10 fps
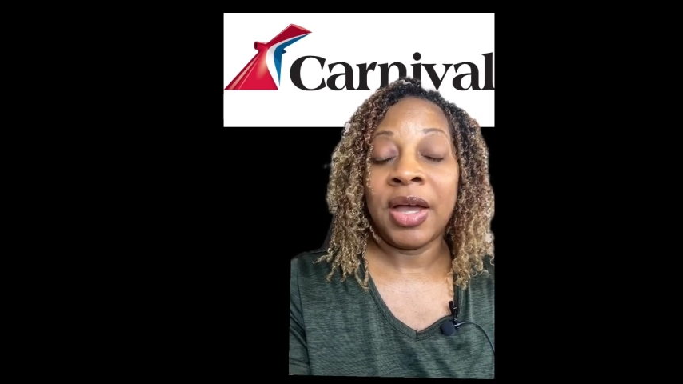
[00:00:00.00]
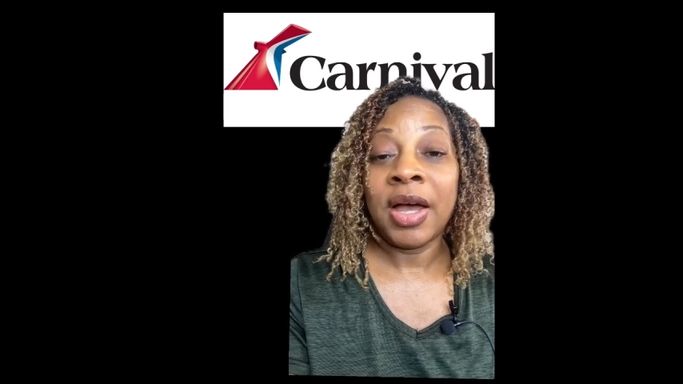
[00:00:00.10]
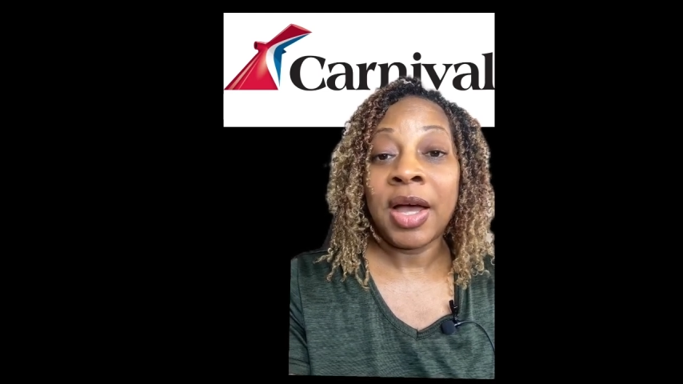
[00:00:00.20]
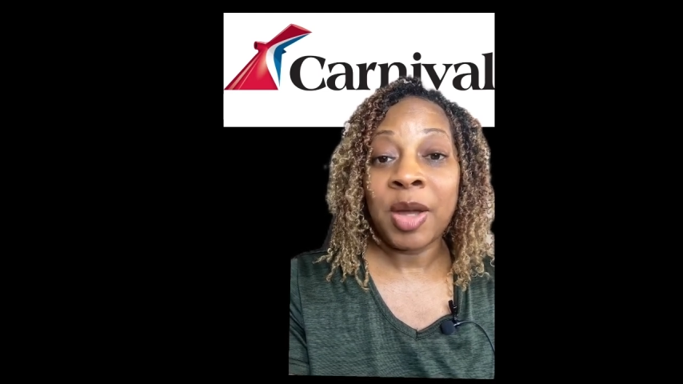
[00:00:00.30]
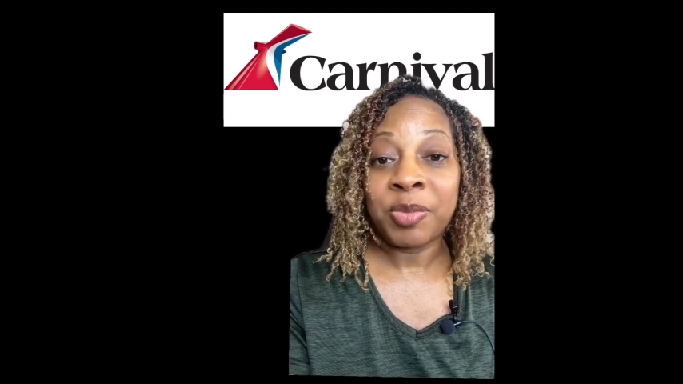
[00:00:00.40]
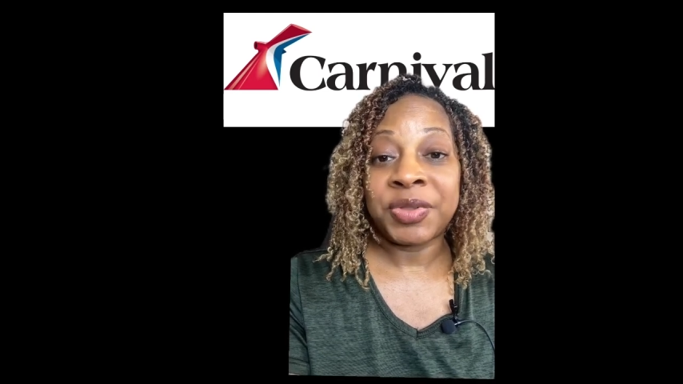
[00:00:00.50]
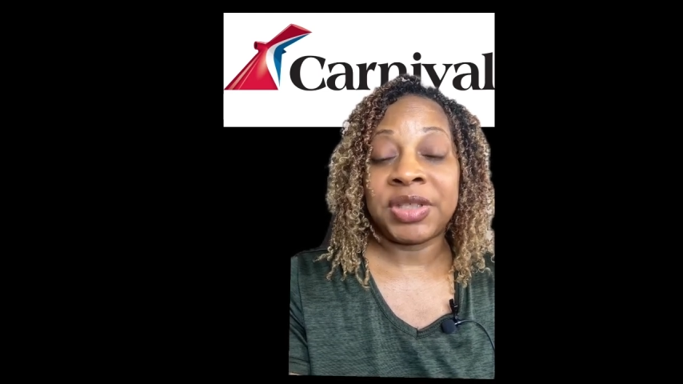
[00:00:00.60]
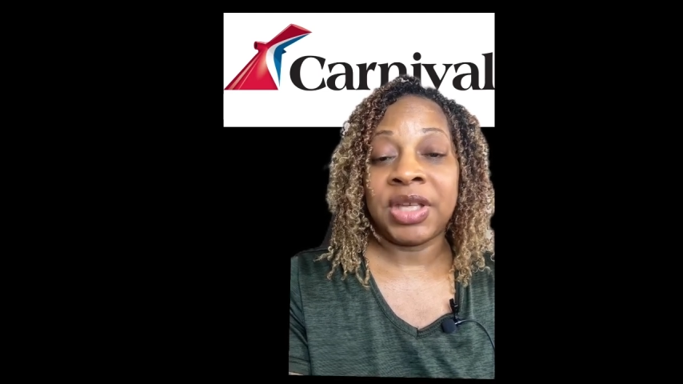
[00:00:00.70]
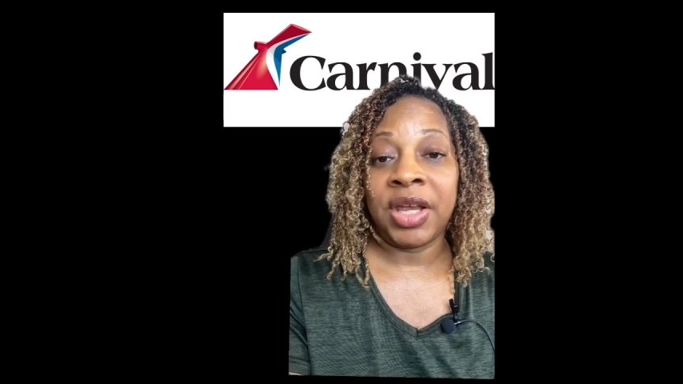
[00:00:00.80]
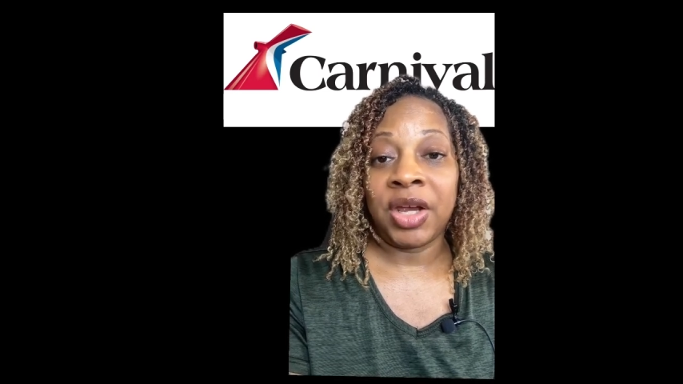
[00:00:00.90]

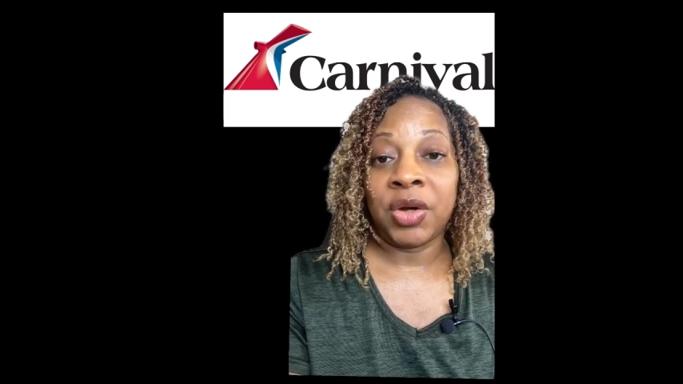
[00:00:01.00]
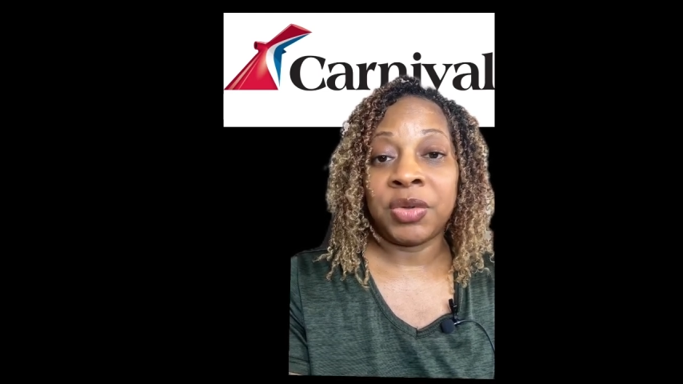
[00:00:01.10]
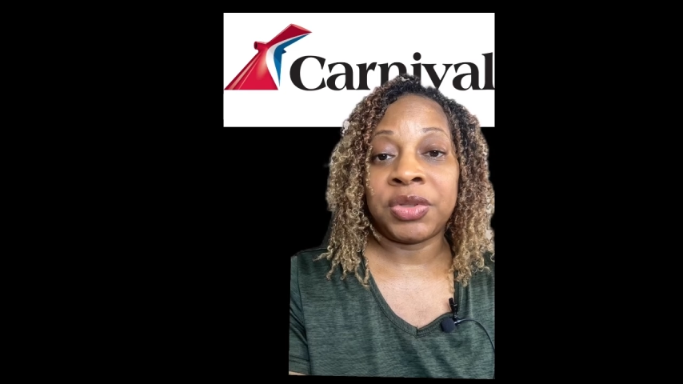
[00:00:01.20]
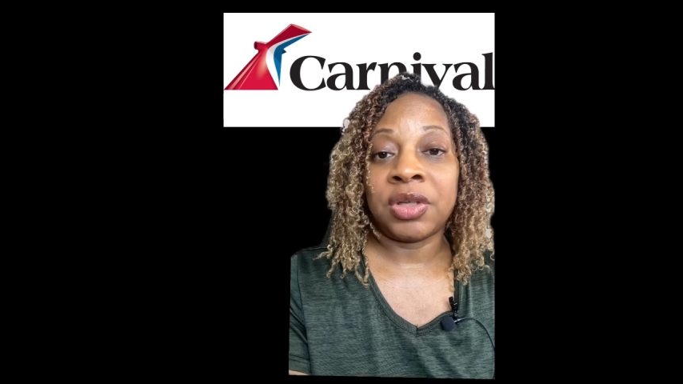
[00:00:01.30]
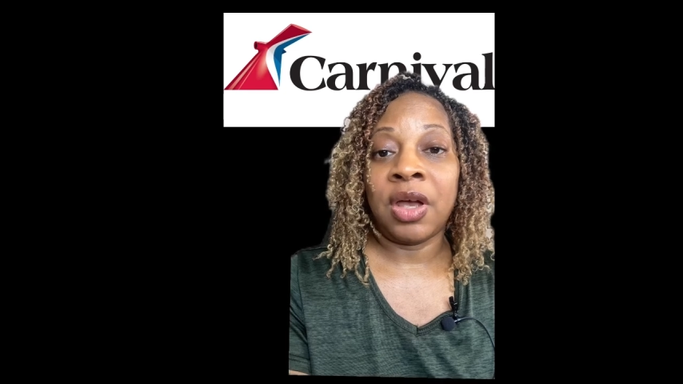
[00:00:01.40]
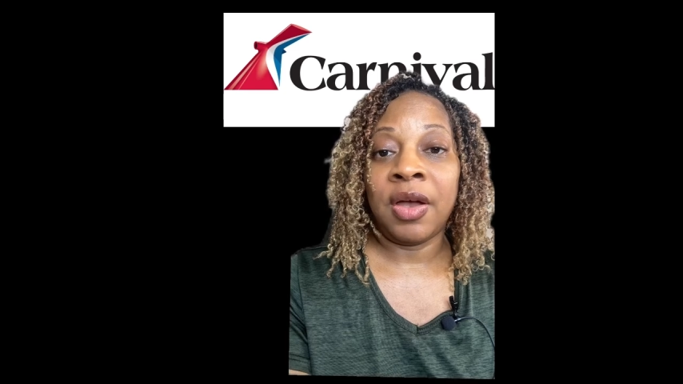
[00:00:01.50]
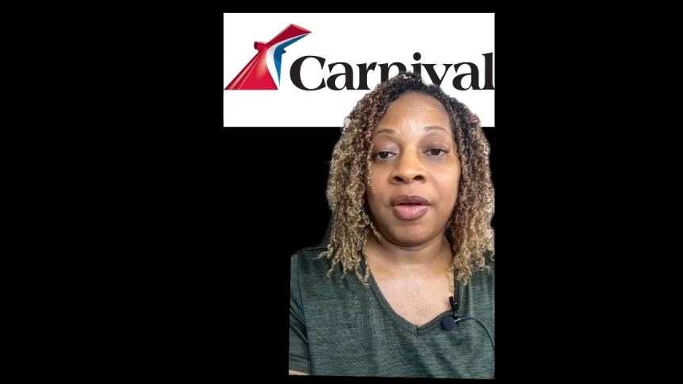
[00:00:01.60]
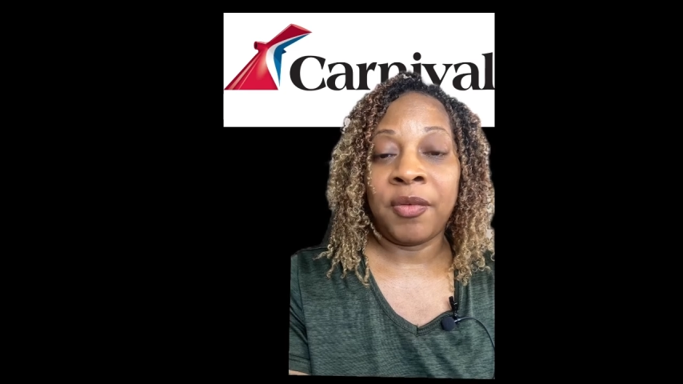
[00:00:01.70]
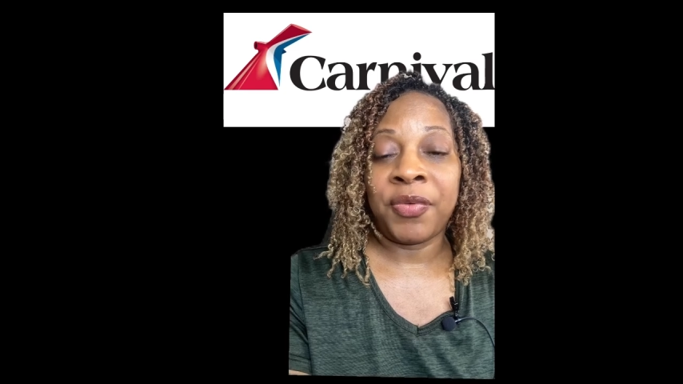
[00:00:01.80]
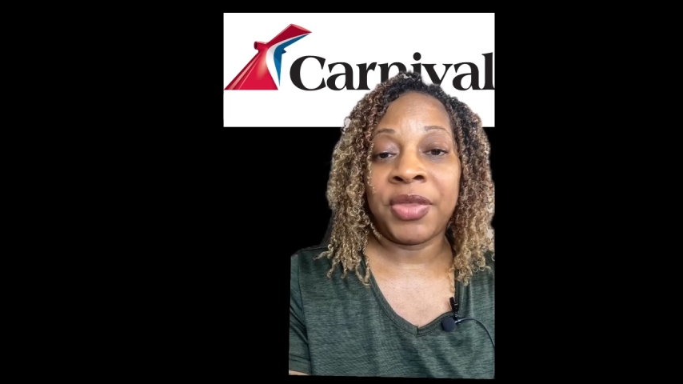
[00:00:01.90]
upstairs
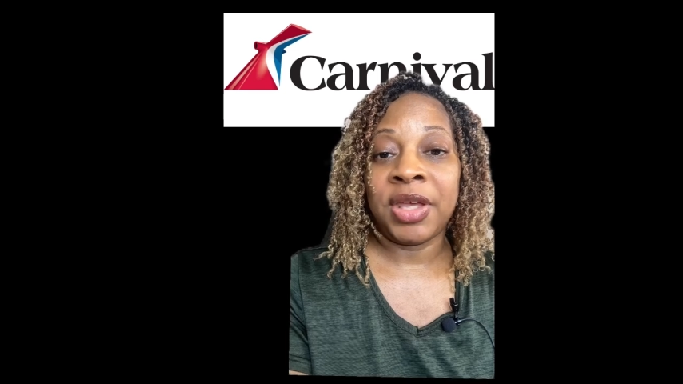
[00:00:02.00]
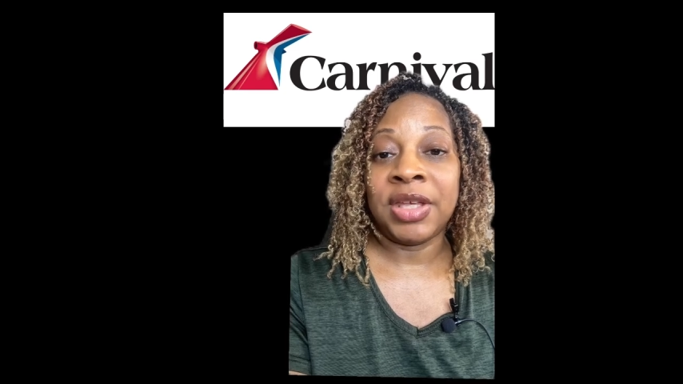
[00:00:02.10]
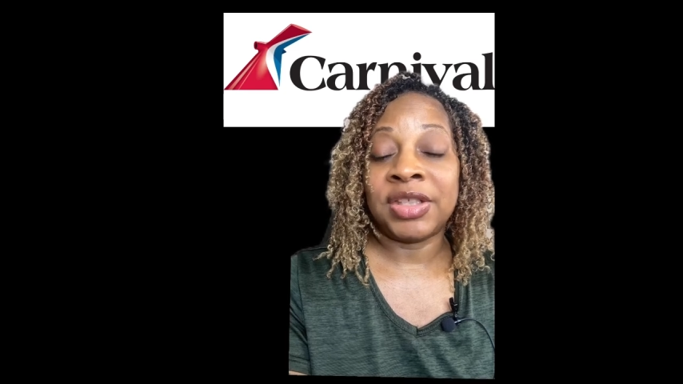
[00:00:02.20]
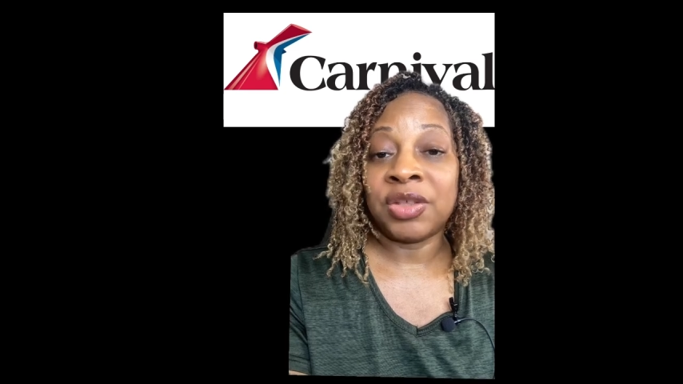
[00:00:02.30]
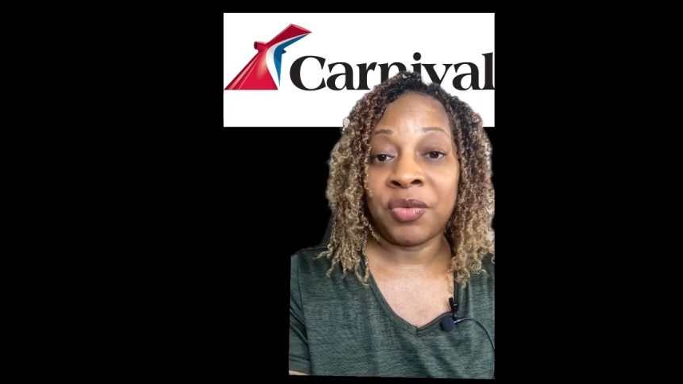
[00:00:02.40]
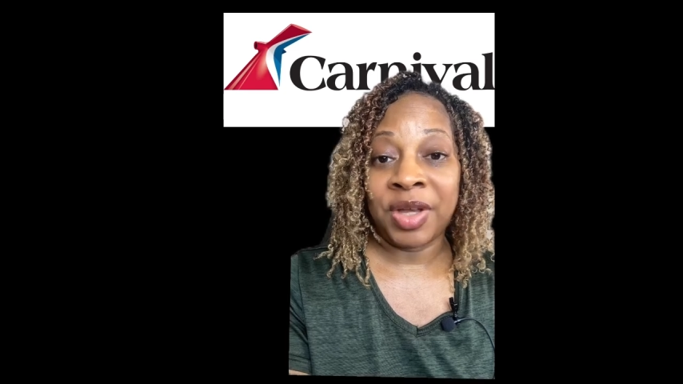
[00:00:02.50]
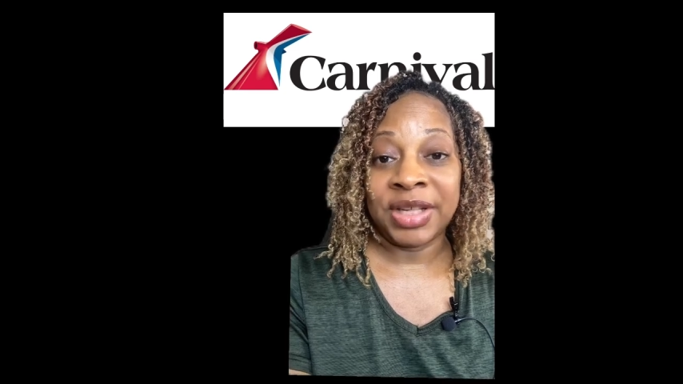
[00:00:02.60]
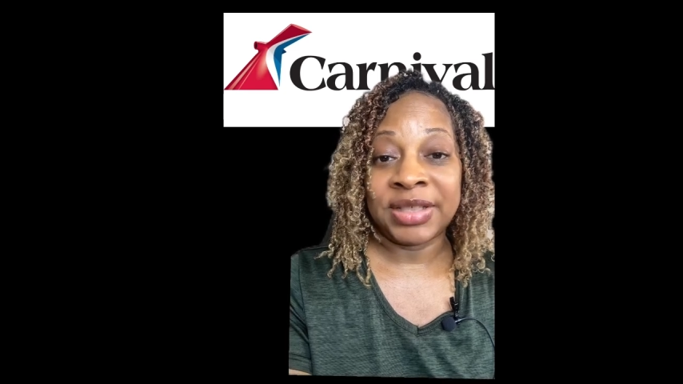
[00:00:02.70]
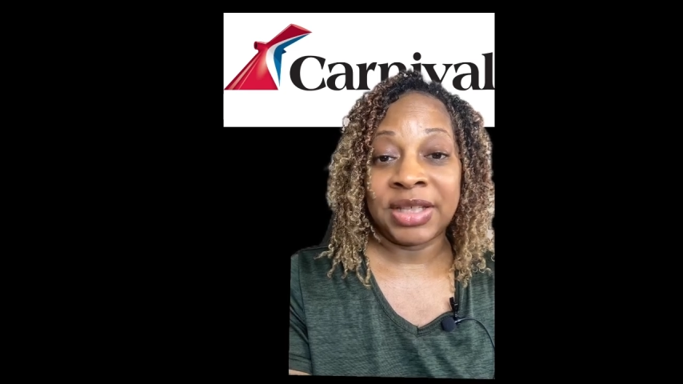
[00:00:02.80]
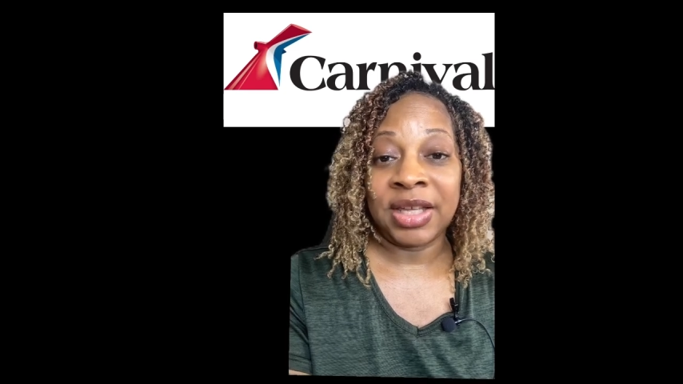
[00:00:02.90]
of the
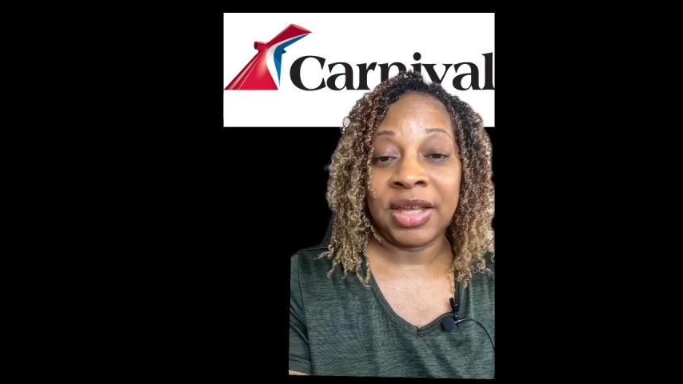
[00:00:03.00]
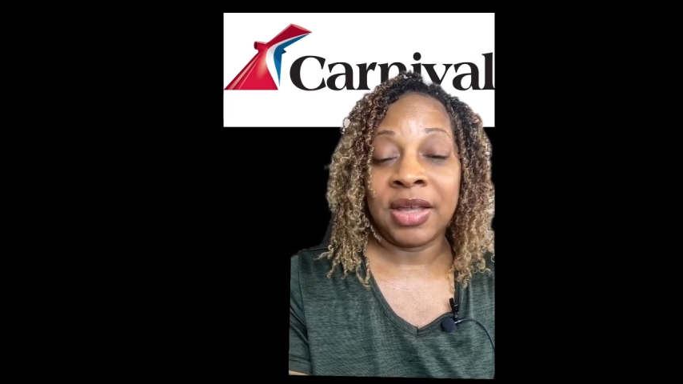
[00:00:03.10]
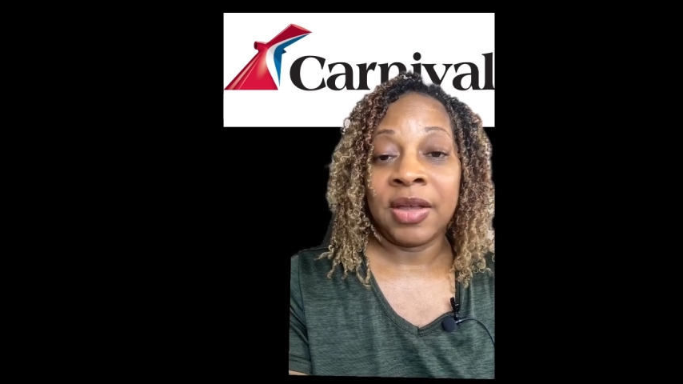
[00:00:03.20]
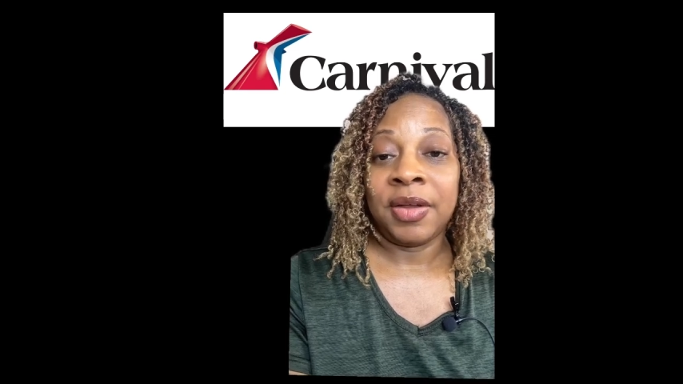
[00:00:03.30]
Serenity.